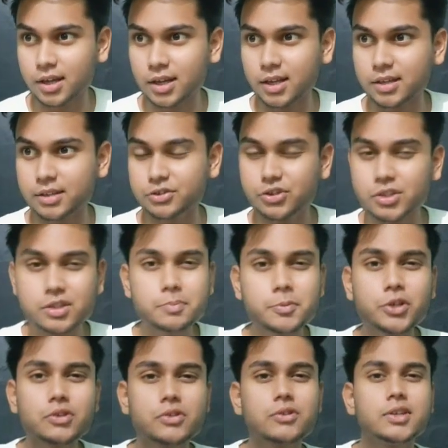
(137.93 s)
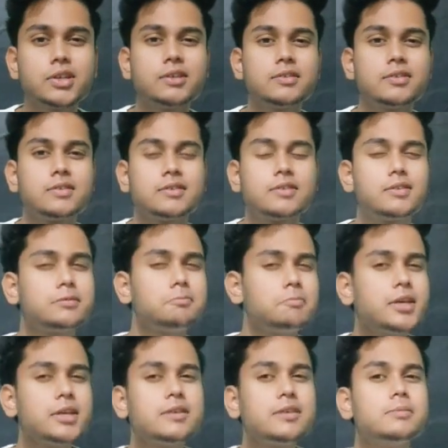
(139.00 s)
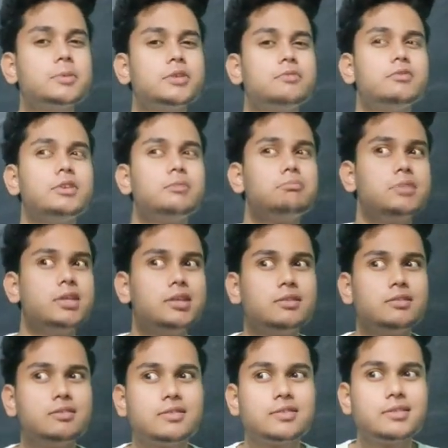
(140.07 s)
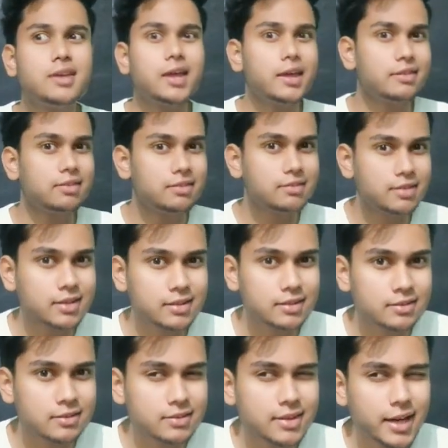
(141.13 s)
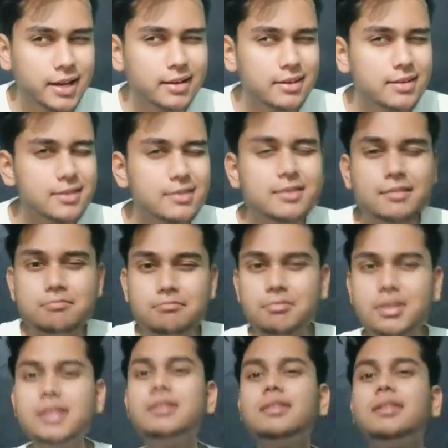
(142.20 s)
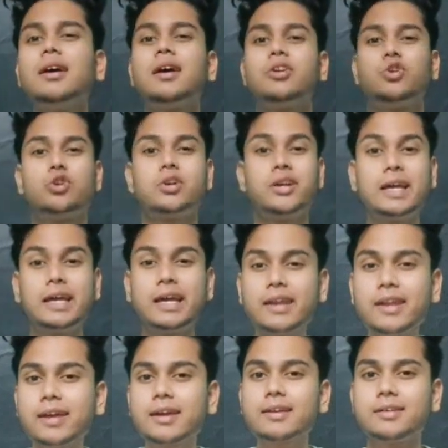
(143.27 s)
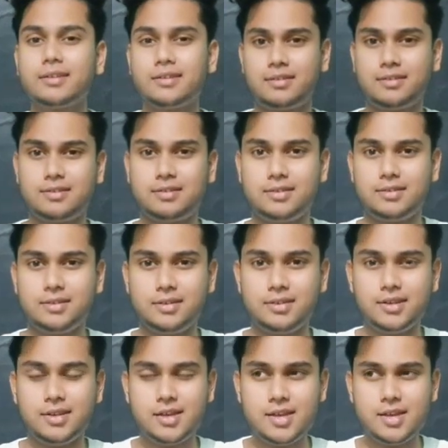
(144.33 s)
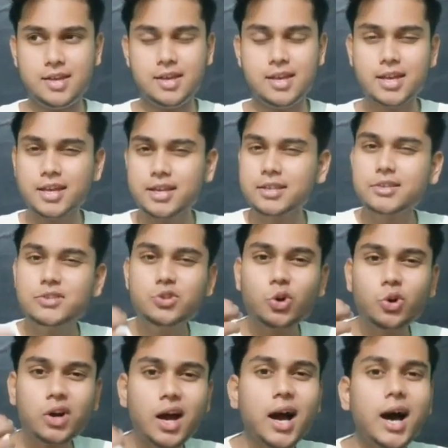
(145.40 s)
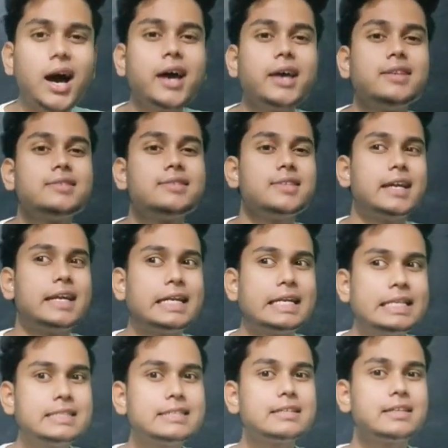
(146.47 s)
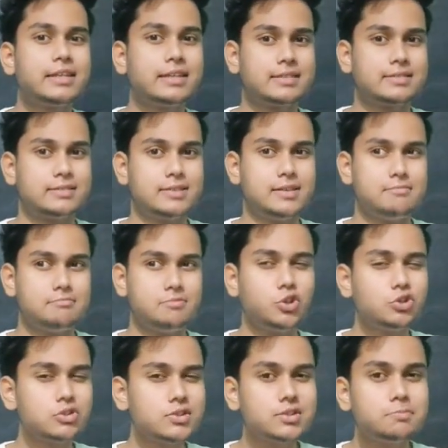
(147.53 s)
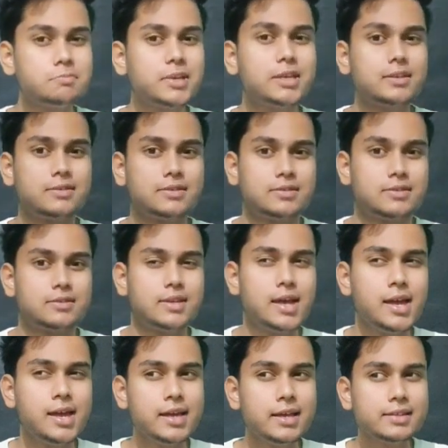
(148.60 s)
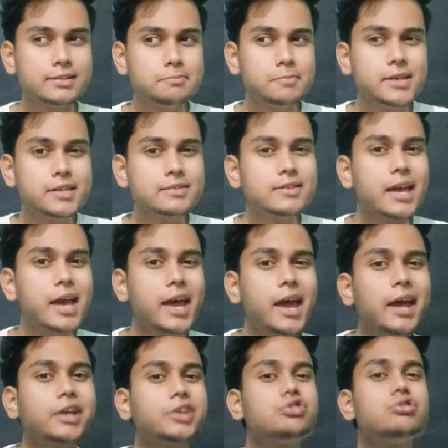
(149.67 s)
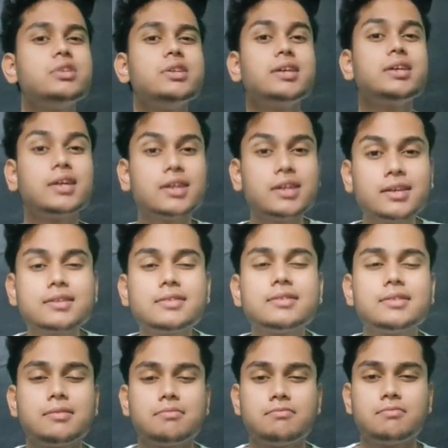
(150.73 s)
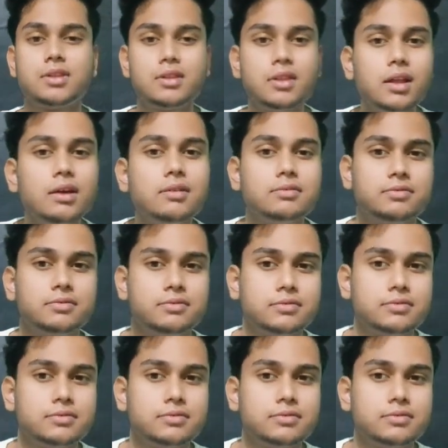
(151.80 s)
And just because there is space between beings and things, that doesn't mean they are not connected. It is your eyes that disconnects them, not space. Space actually connects them with love.